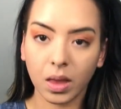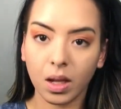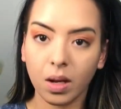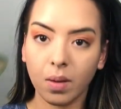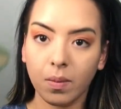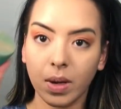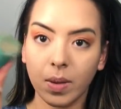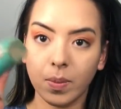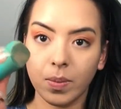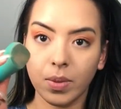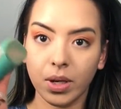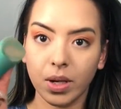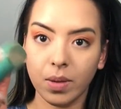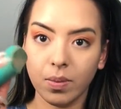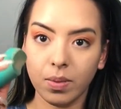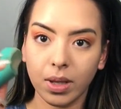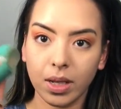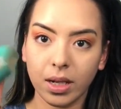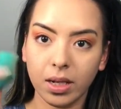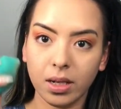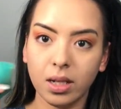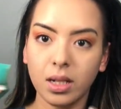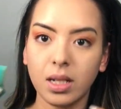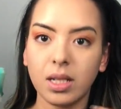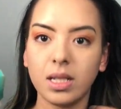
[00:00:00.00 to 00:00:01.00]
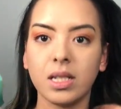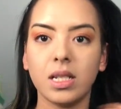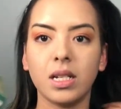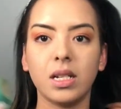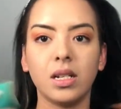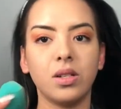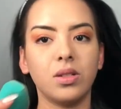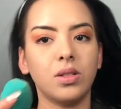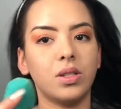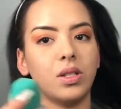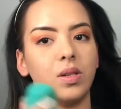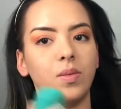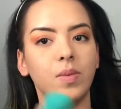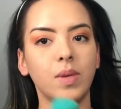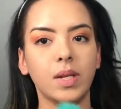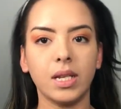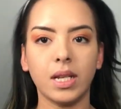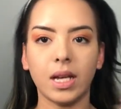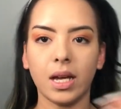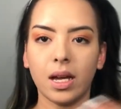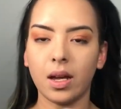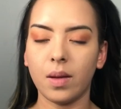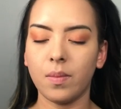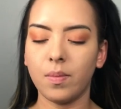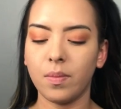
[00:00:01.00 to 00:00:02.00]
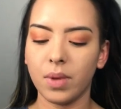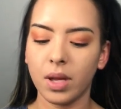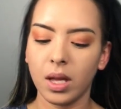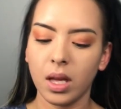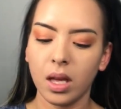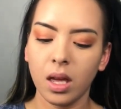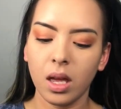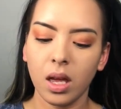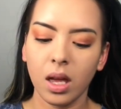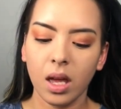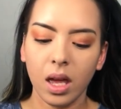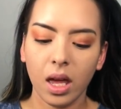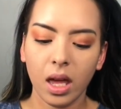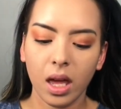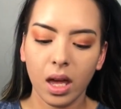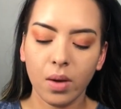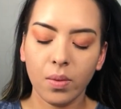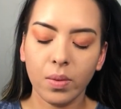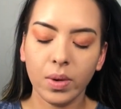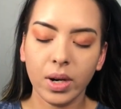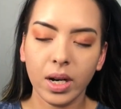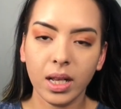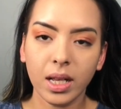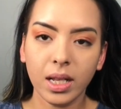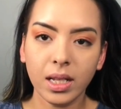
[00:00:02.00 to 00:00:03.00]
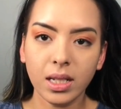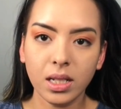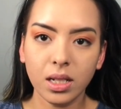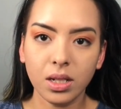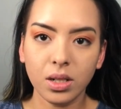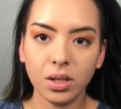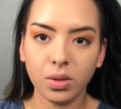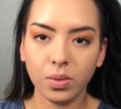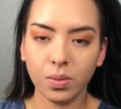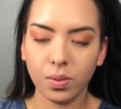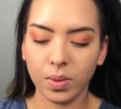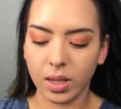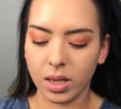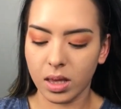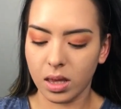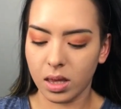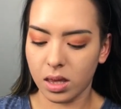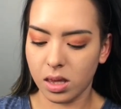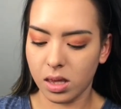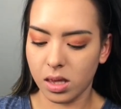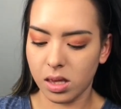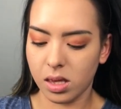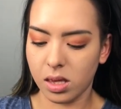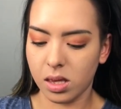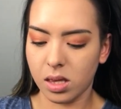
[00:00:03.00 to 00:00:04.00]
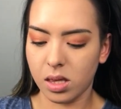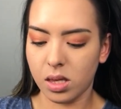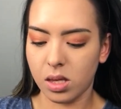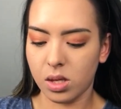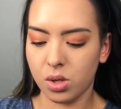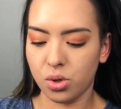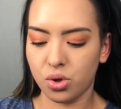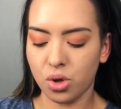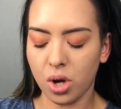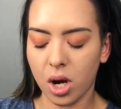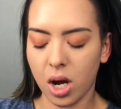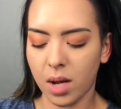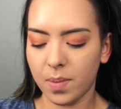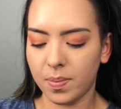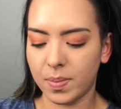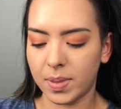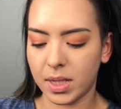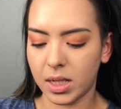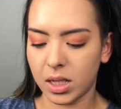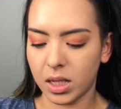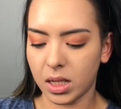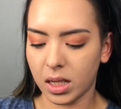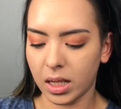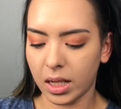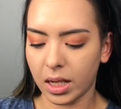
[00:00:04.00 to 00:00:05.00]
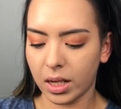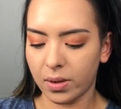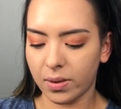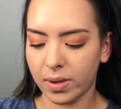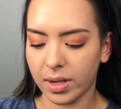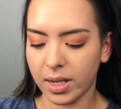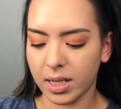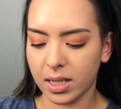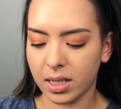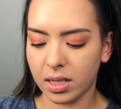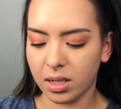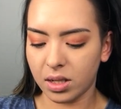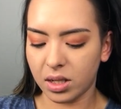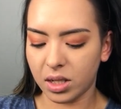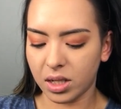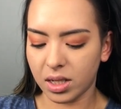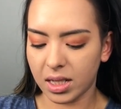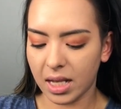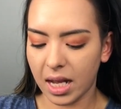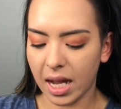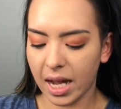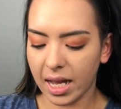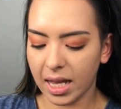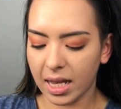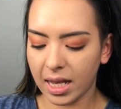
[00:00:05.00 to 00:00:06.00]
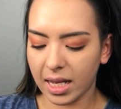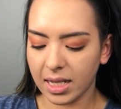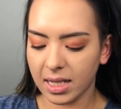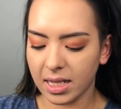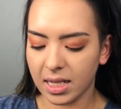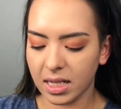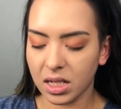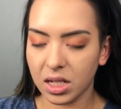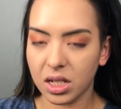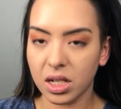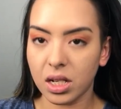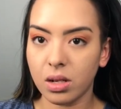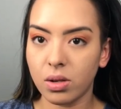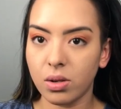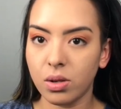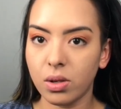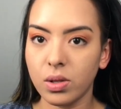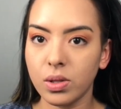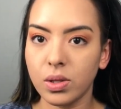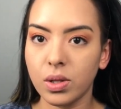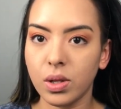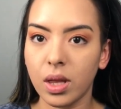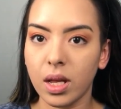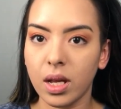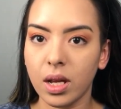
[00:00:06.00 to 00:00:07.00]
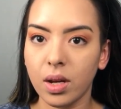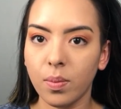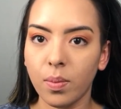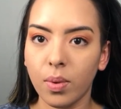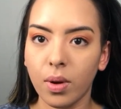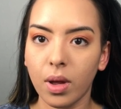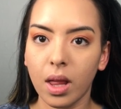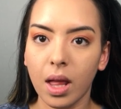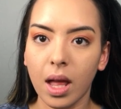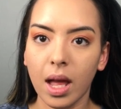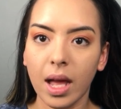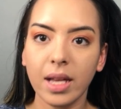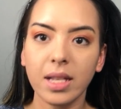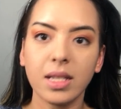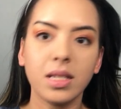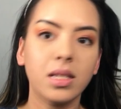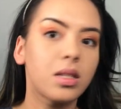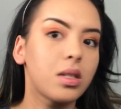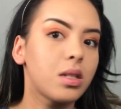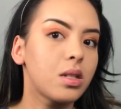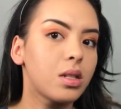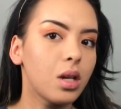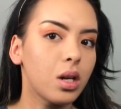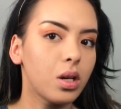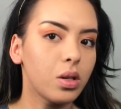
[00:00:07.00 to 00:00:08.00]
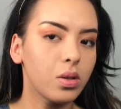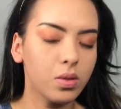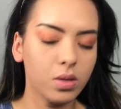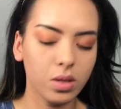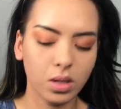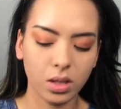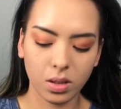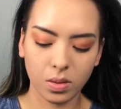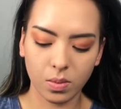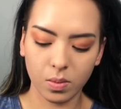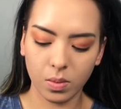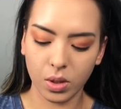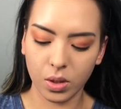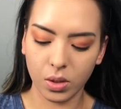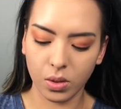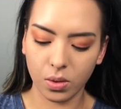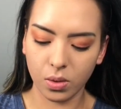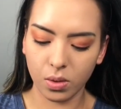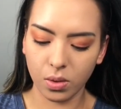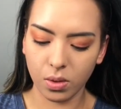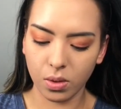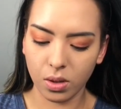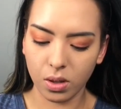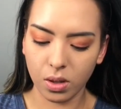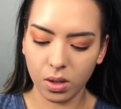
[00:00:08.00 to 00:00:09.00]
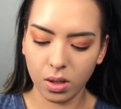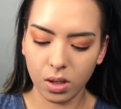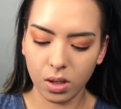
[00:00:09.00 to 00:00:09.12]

my beauty blender continues to be damp, and what I like to do with drops or liquids or just highlights in general, so they apply so smooth.